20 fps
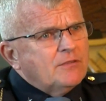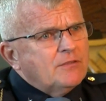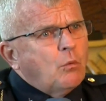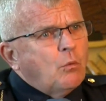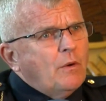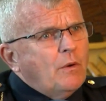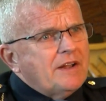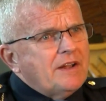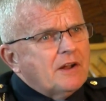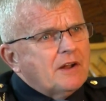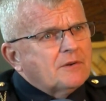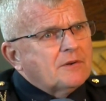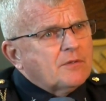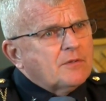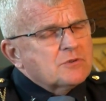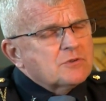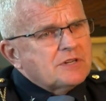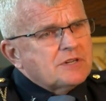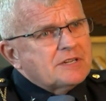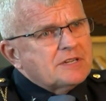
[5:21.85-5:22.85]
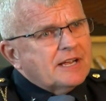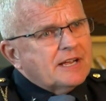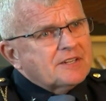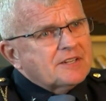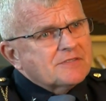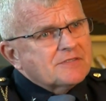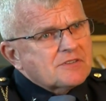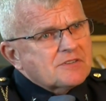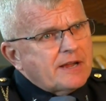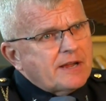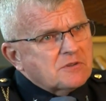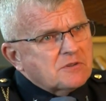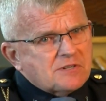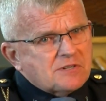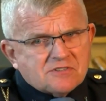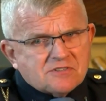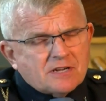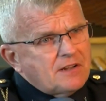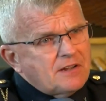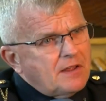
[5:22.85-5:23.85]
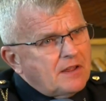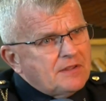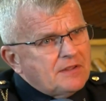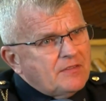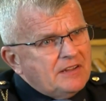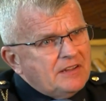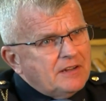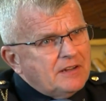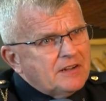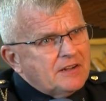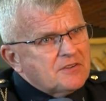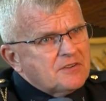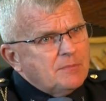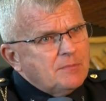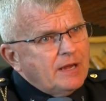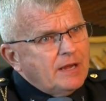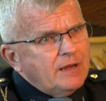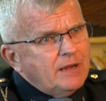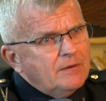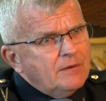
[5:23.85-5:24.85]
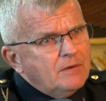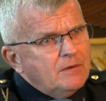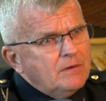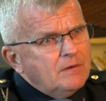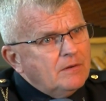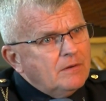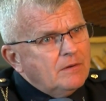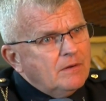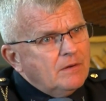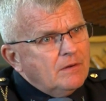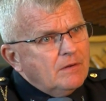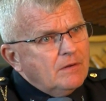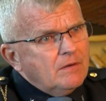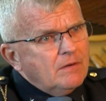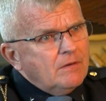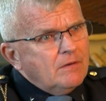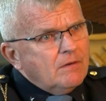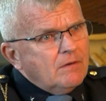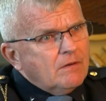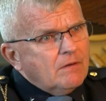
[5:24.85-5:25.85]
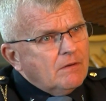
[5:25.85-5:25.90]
and to keep the wind under those detectives' sails? I said, nothing. They did it to me.